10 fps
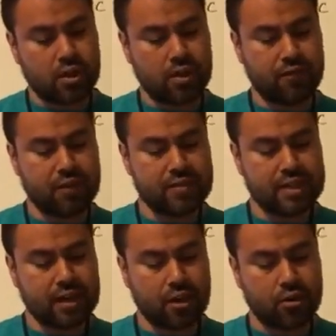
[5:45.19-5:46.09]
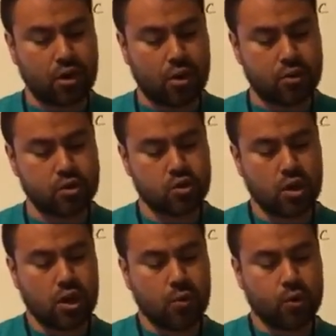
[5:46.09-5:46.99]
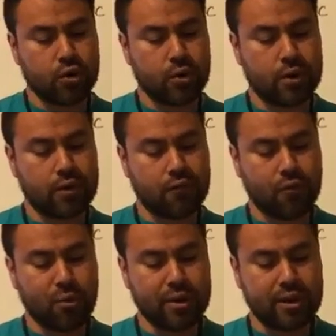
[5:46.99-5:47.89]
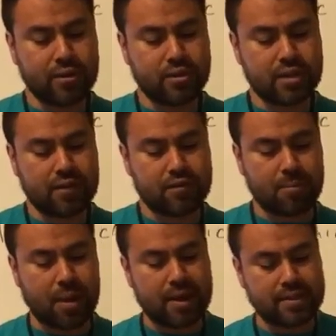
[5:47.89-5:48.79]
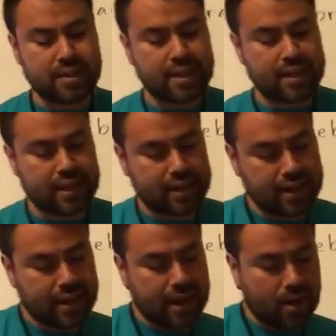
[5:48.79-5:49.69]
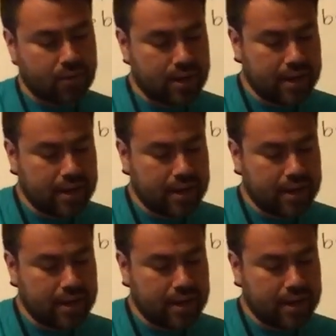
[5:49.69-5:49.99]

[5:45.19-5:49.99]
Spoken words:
$1,500 would earn in 4 years if deposited in an account